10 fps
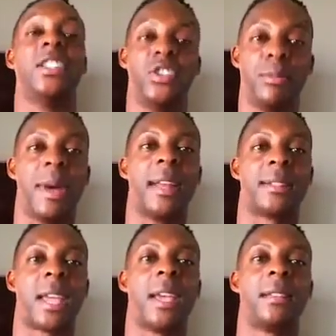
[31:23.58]
You
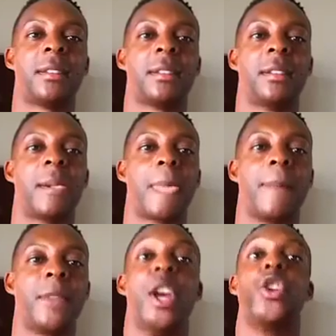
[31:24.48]
meditate.
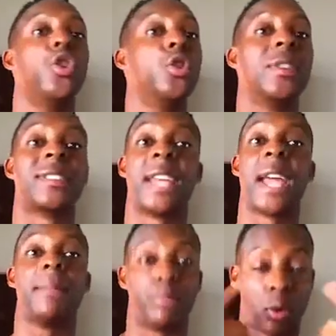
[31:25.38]
You do the
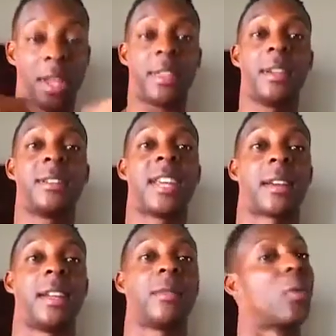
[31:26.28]
same breathing
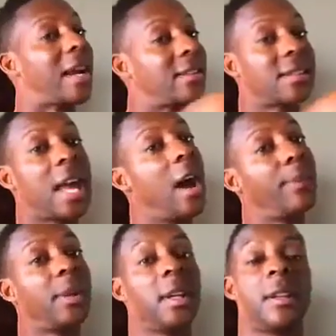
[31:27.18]
technique. Write this down,
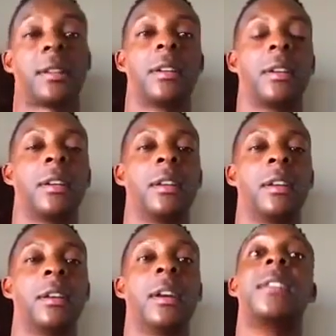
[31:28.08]
please.
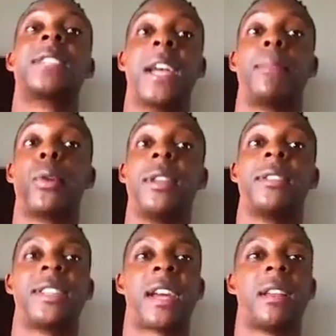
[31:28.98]
Same
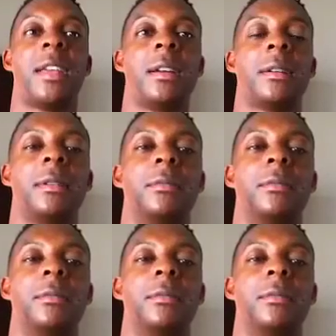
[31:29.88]
breathing technique.